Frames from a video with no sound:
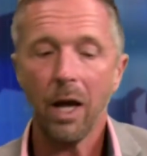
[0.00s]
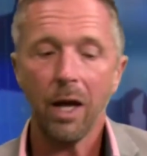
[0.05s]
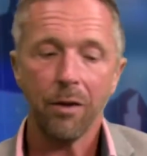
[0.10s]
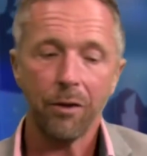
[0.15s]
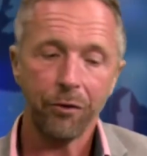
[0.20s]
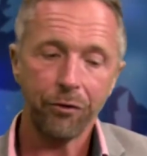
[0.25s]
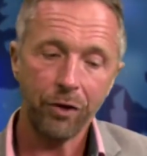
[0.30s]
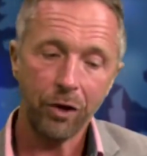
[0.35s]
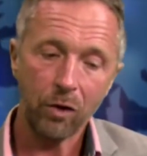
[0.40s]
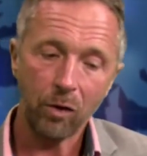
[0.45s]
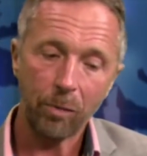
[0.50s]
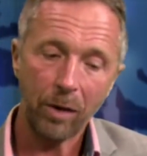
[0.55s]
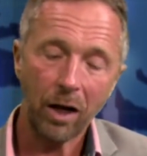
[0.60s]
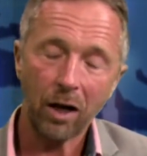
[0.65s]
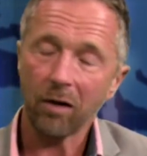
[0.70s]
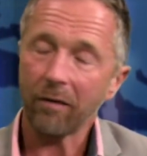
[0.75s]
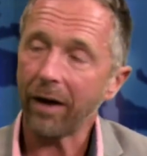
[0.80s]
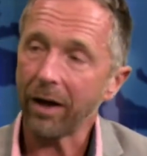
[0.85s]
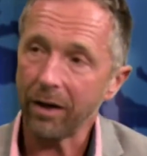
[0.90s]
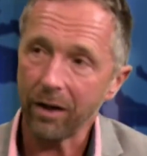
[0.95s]
The Secret
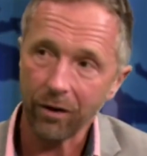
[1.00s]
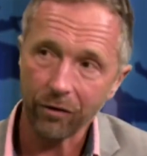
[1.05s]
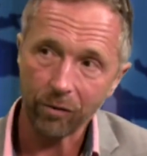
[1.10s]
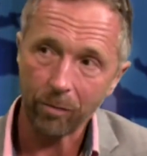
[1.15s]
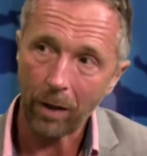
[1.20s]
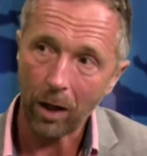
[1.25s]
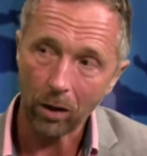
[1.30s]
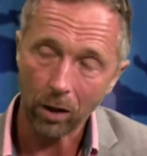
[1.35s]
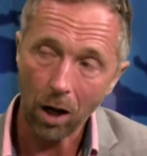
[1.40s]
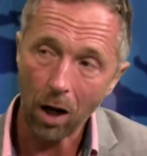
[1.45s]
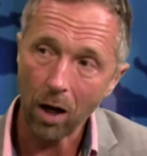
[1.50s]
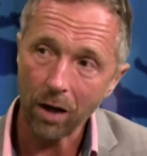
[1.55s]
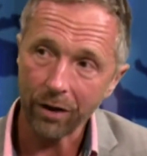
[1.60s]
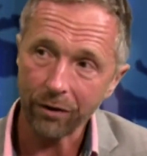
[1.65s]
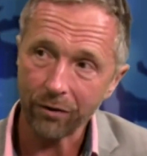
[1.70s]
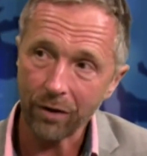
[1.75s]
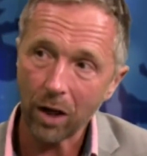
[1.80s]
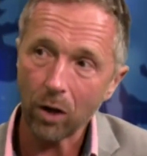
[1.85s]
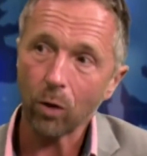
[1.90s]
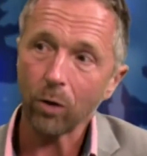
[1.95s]
Battle of Ideas About God
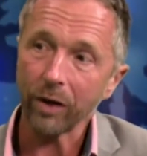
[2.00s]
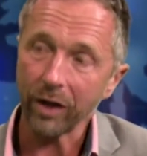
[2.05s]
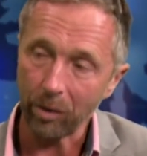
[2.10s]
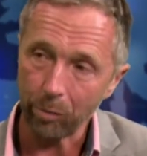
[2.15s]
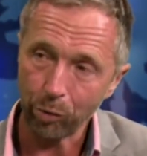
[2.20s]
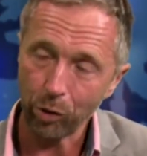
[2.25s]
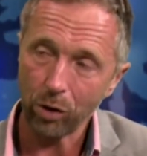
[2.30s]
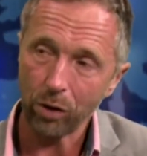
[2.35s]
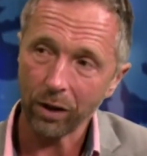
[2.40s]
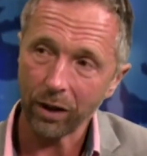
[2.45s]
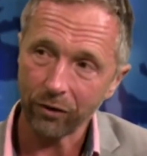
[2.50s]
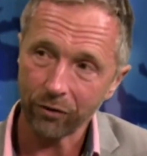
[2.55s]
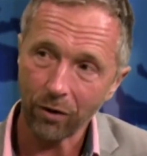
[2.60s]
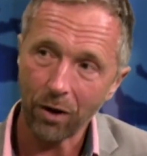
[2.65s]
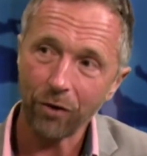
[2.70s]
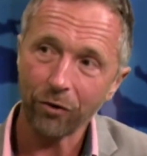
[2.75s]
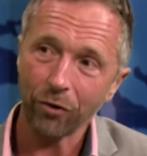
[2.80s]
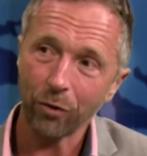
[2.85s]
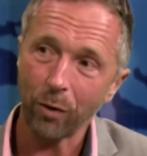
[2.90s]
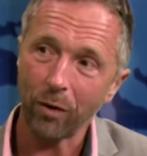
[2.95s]
is not only a book, it's
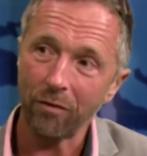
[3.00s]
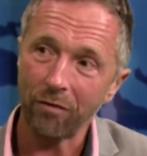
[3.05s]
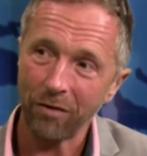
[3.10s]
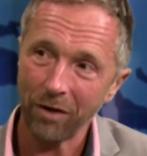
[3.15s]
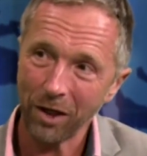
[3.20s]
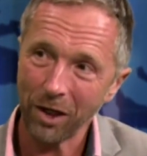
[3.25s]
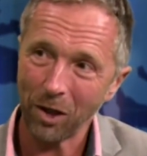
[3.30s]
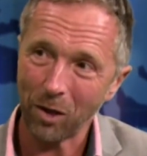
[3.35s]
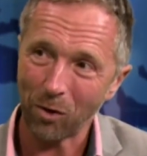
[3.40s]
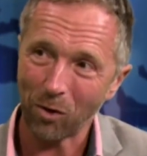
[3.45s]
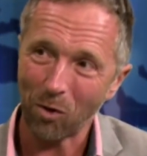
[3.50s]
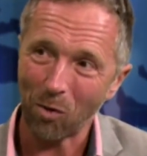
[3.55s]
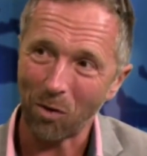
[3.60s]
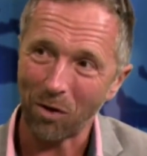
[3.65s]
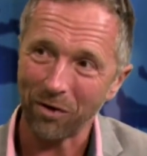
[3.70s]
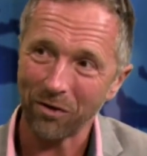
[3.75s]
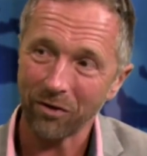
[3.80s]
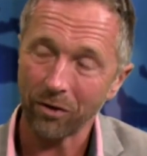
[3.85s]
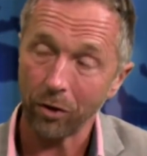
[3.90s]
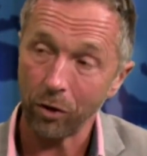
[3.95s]
also a video
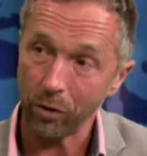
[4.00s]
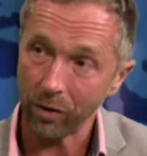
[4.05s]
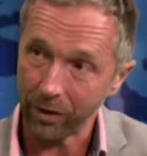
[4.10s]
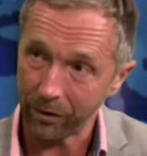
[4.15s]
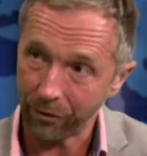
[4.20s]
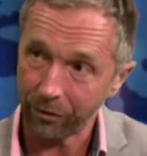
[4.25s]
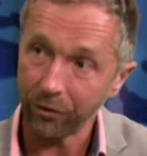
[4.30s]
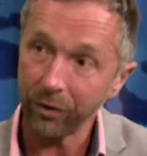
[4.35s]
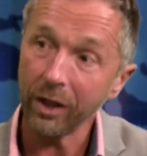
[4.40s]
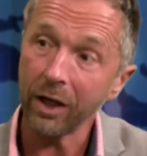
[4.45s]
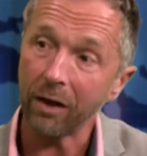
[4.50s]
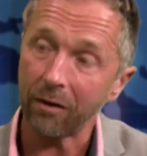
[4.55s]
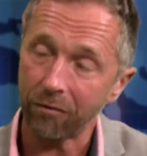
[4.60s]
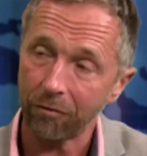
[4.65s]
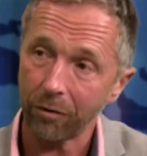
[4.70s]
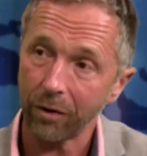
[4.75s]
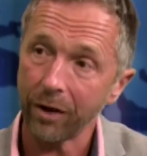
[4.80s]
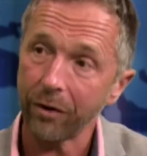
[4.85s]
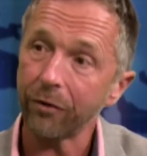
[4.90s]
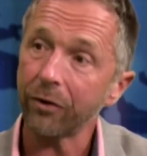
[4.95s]
course, and you can see a
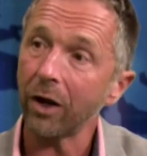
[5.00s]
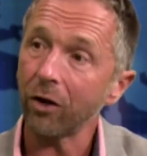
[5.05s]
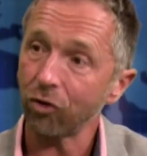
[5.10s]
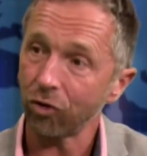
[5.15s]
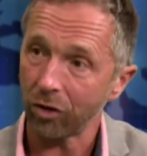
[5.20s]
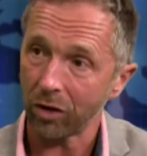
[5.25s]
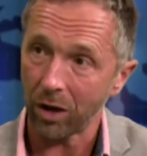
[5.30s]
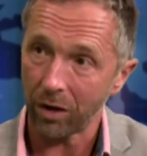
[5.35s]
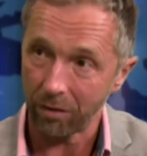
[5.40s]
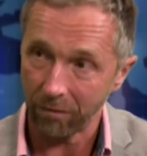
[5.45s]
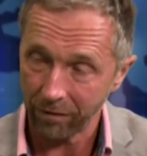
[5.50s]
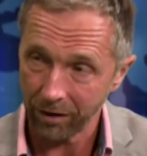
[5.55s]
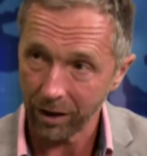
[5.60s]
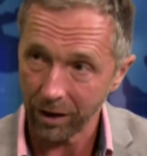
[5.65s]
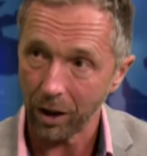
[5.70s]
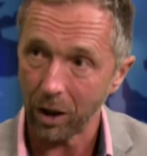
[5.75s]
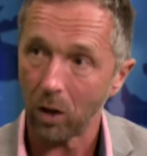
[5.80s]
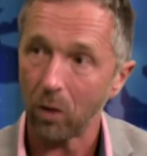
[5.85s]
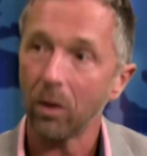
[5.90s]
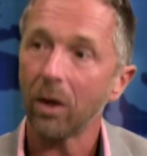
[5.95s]
free session on the
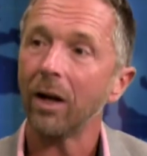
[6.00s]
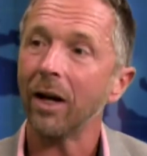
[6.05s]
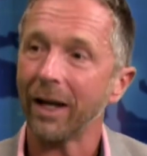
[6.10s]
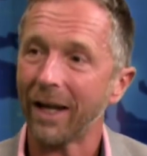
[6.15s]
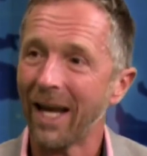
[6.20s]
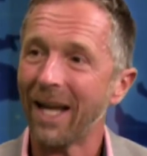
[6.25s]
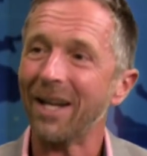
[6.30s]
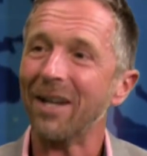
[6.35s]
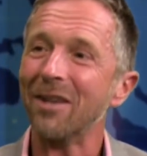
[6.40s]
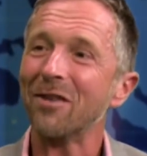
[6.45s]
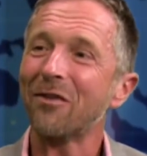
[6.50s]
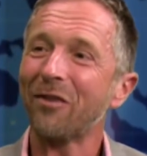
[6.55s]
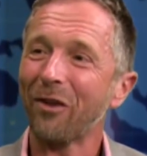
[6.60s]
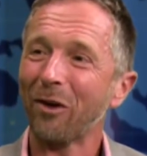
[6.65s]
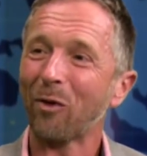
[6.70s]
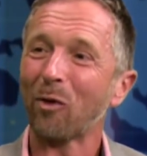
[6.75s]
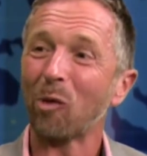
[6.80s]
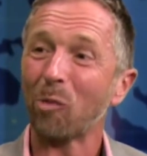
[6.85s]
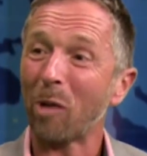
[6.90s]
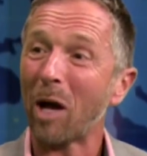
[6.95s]
video, again, at
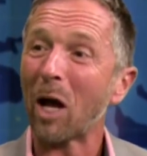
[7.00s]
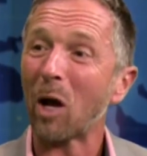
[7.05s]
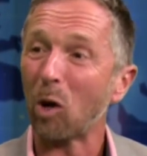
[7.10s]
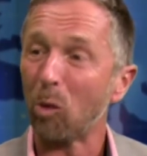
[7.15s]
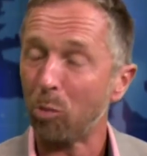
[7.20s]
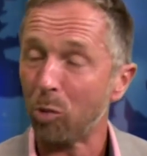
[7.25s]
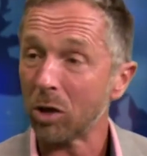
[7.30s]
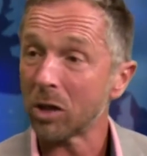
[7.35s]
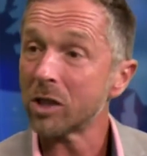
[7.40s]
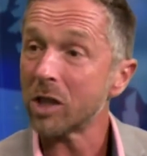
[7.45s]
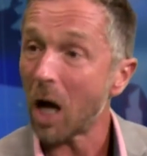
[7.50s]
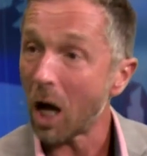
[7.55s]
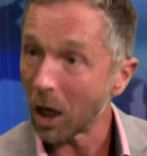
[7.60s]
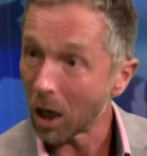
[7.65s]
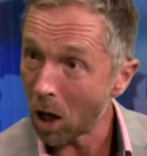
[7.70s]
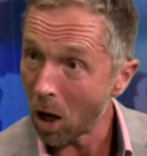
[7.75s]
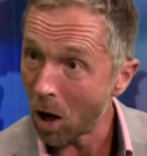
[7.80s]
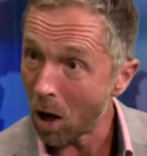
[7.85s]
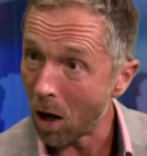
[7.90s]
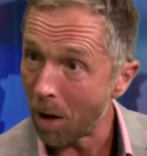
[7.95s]

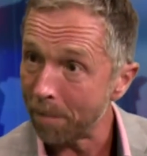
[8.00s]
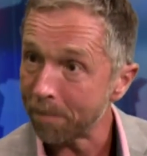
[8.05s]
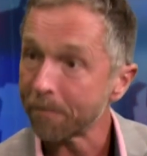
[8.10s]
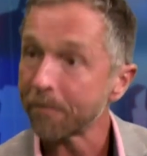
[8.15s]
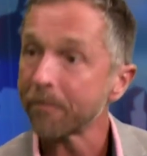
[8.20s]
secretbattlebook.com.